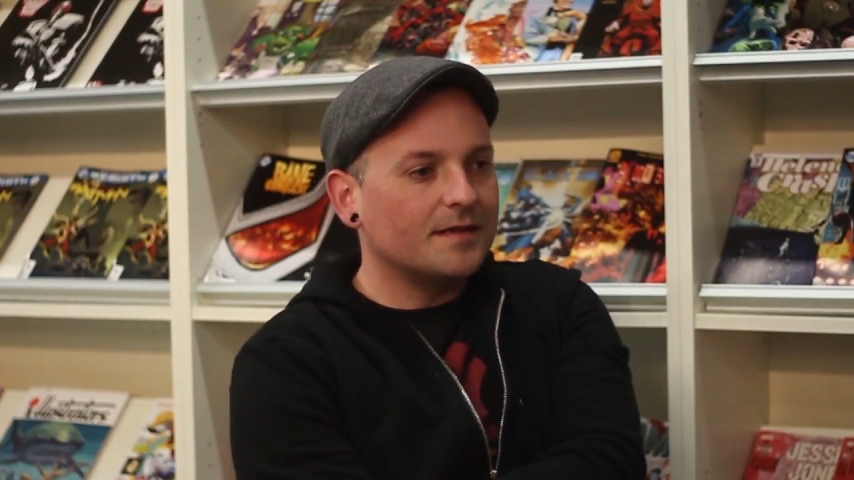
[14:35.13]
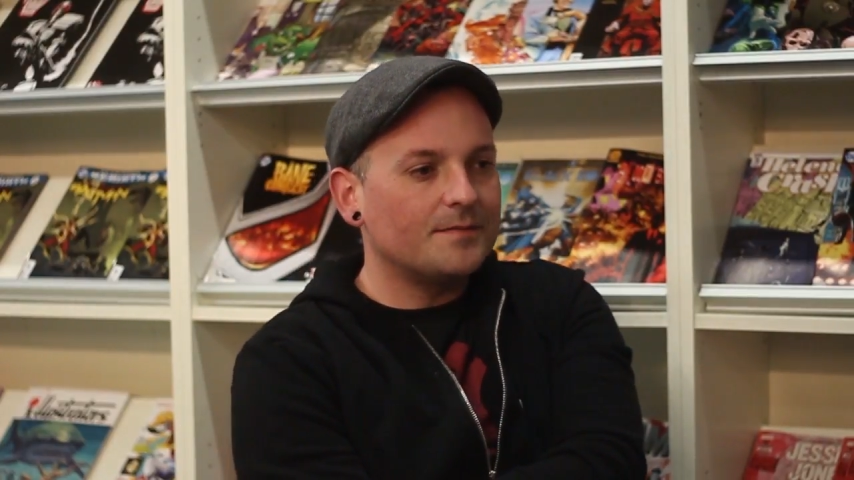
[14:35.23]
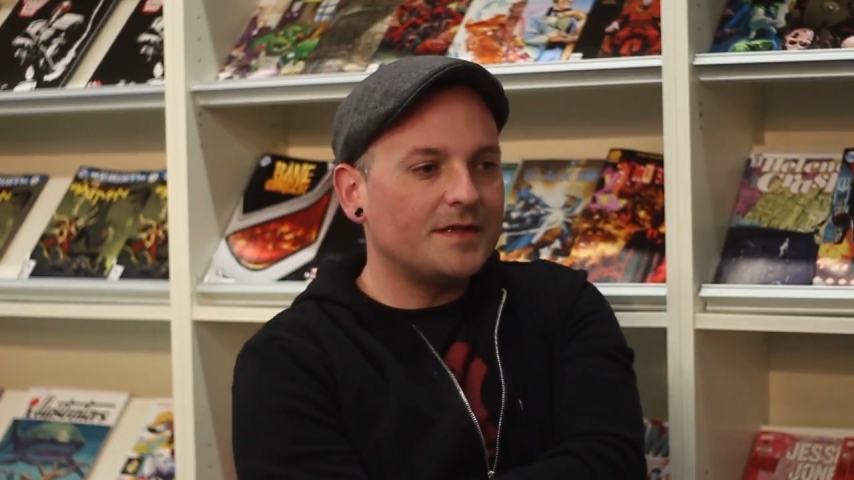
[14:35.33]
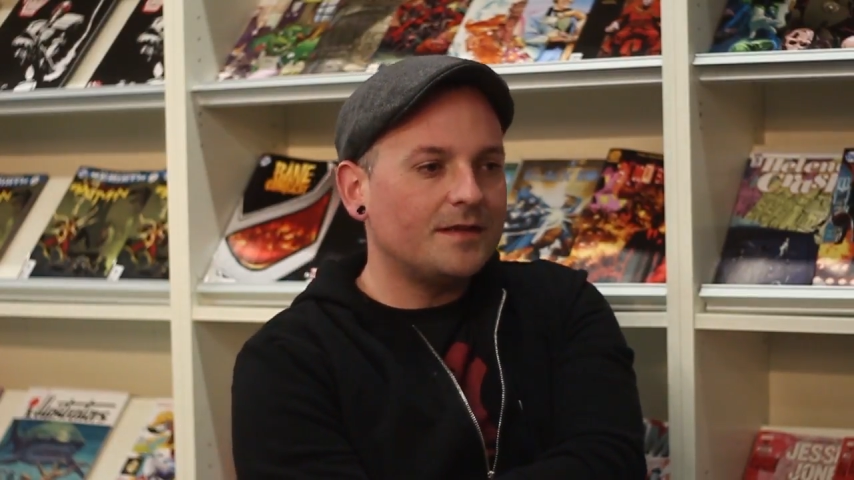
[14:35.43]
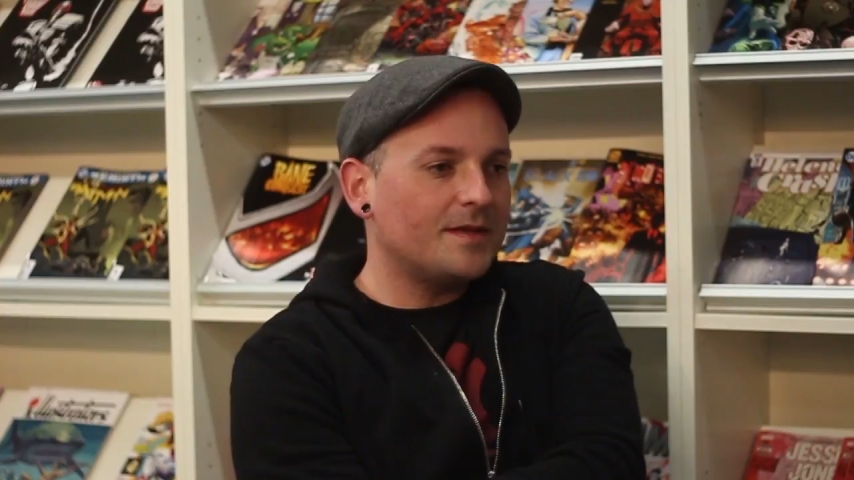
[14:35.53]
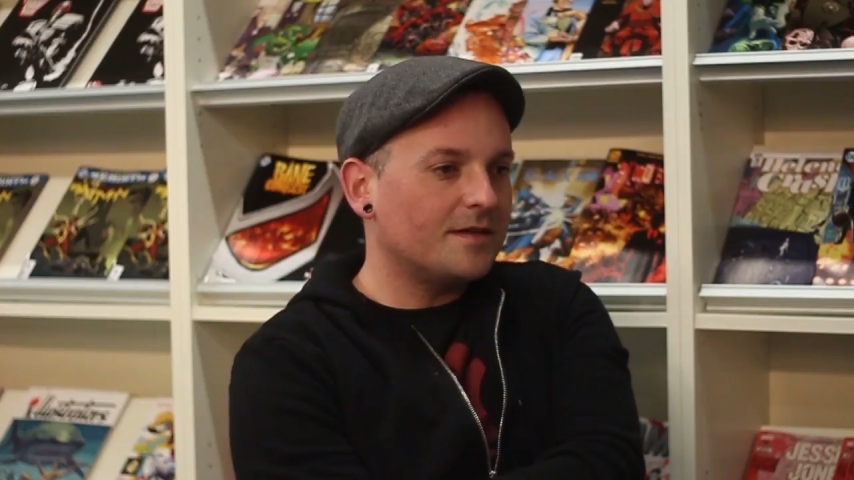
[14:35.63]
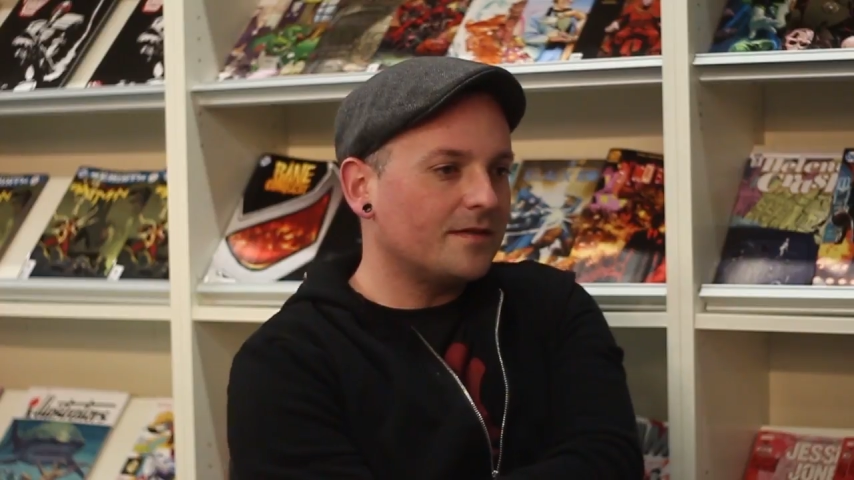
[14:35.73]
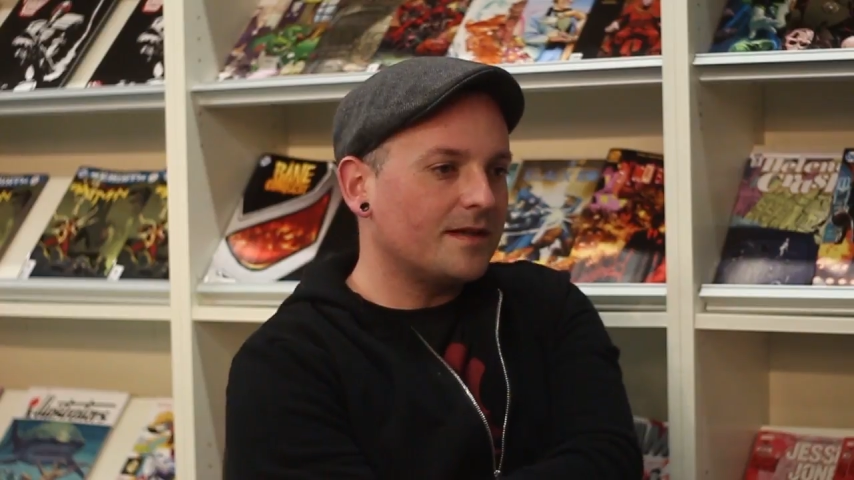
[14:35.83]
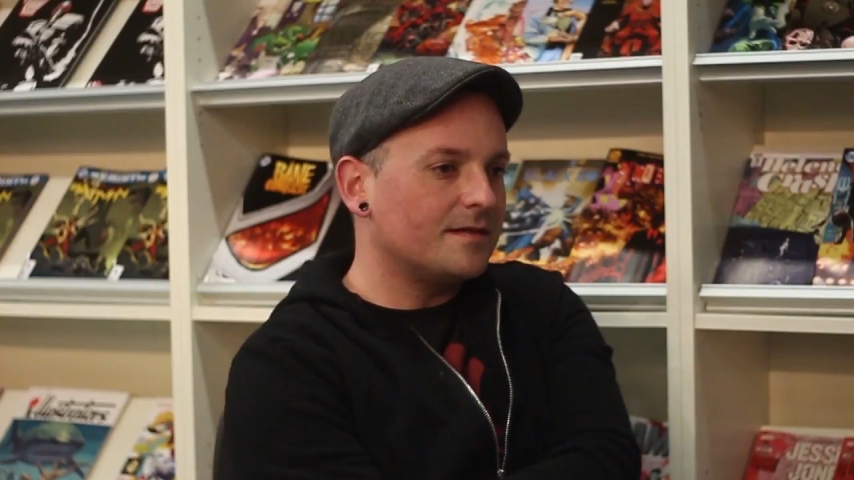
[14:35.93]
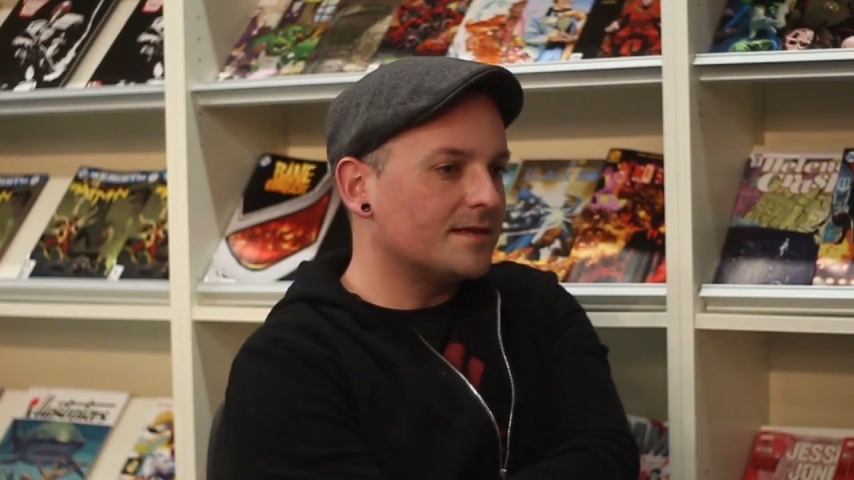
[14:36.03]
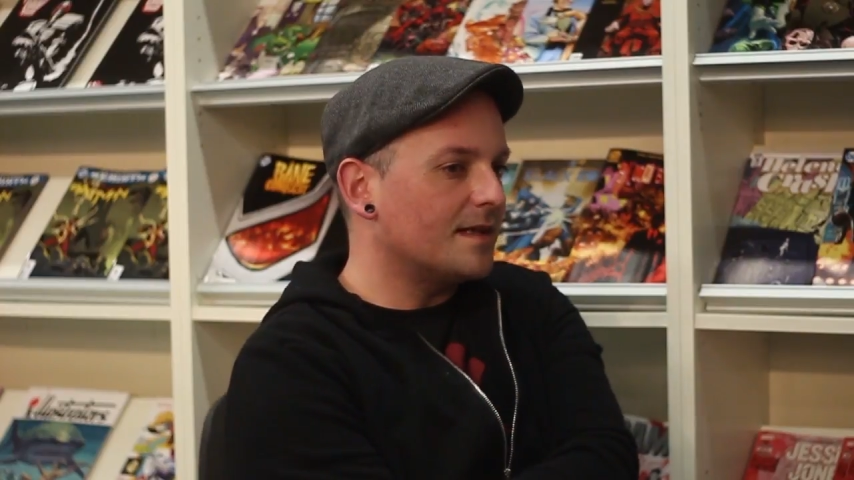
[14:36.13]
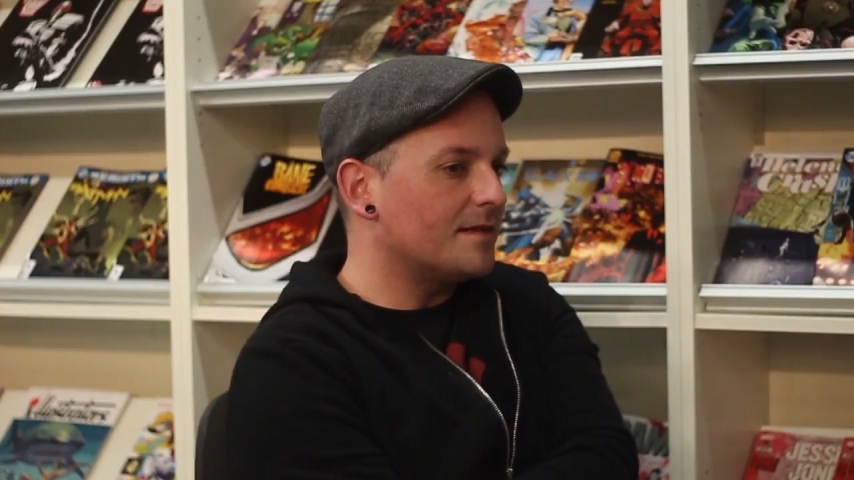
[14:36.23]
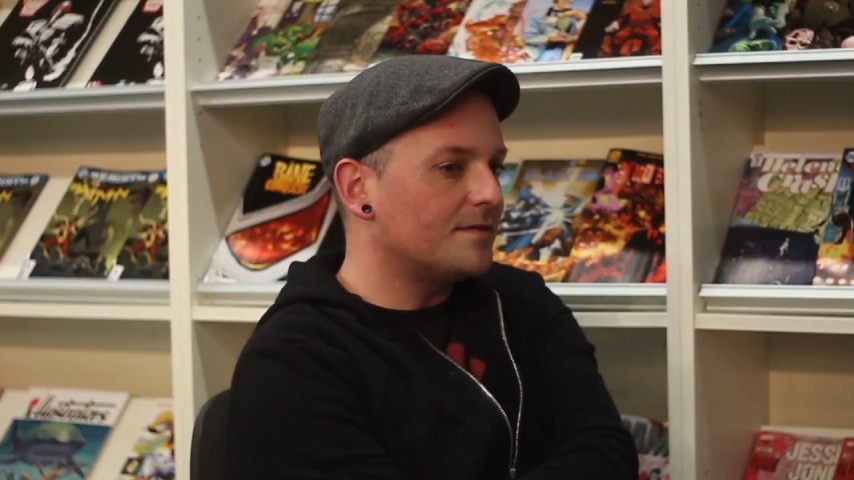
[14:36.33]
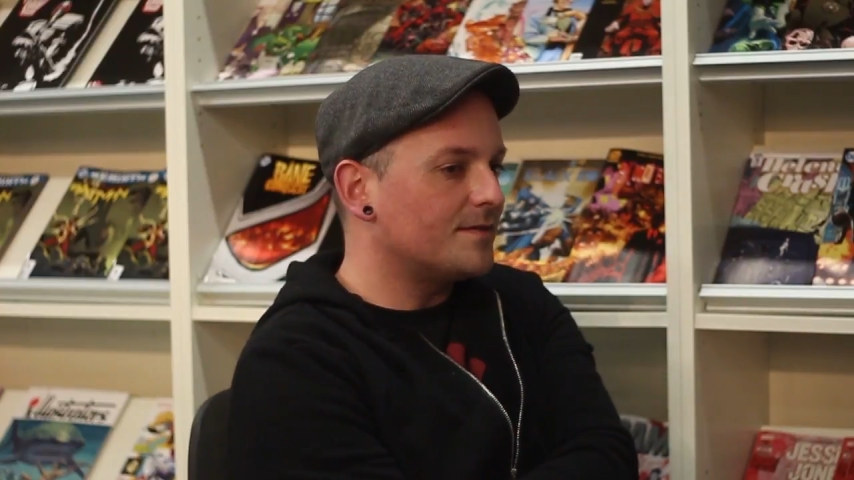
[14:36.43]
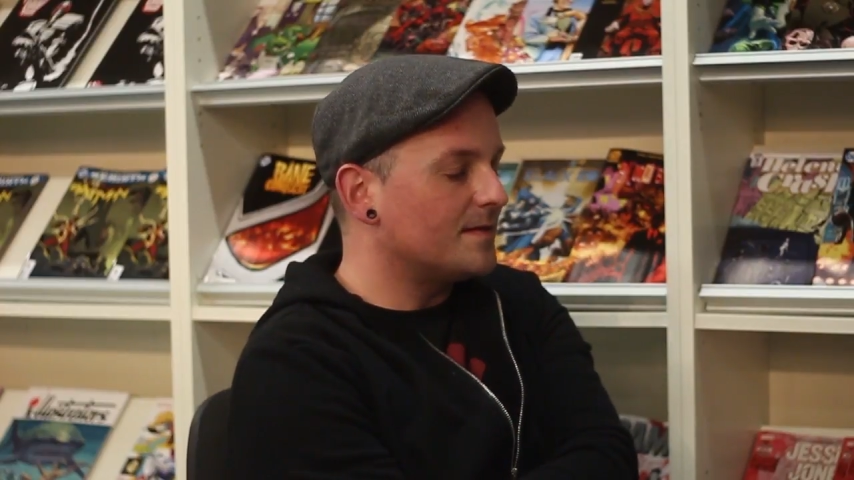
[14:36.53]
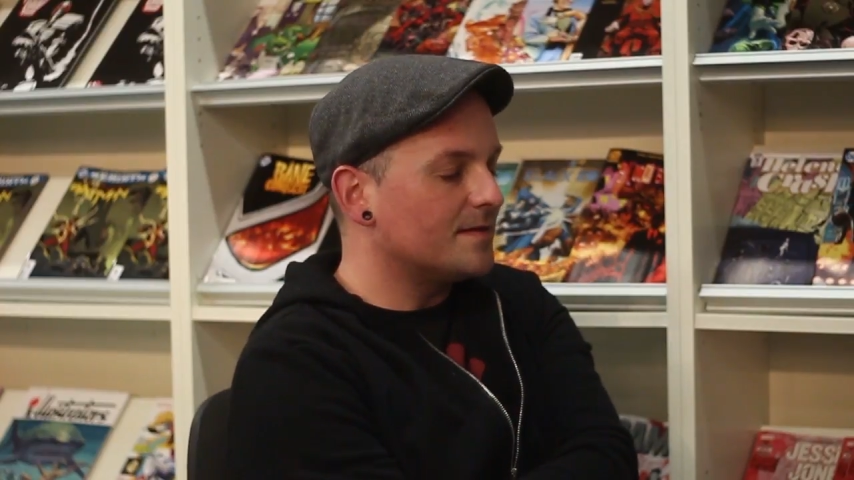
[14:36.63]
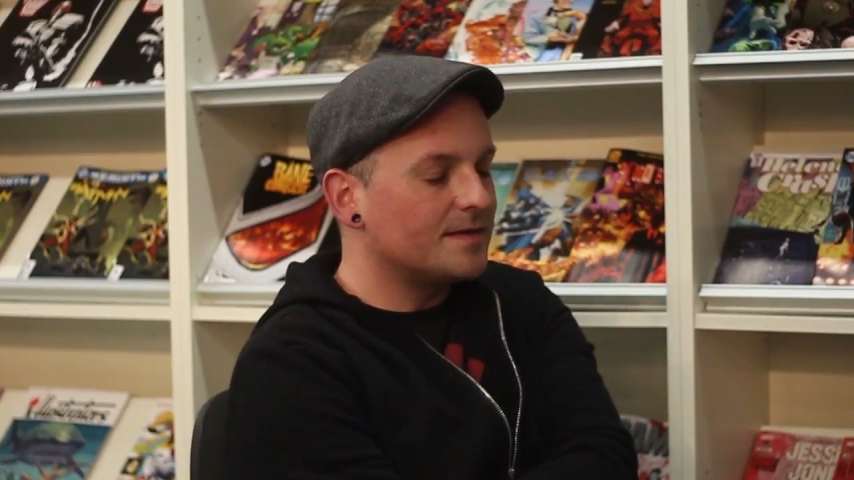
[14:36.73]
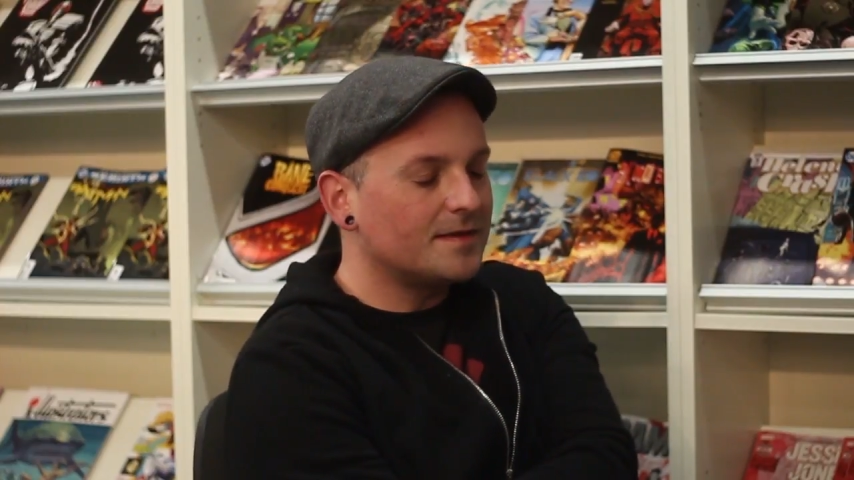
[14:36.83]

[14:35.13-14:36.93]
I mean, the amount of creators that get in touch with us that